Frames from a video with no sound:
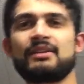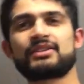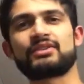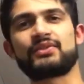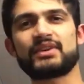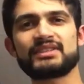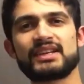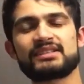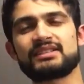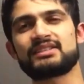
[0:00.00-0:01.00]
So the first
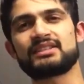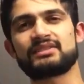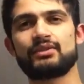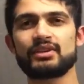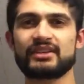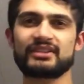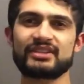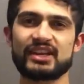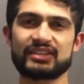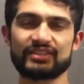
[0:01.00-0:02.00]
stage is these involuntary
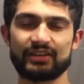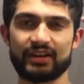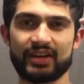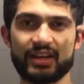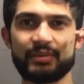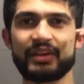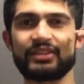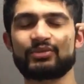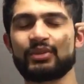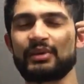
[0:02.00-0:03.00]
suggestions are coming
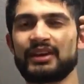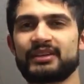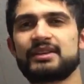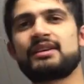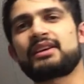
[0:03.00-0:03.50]
into our mind.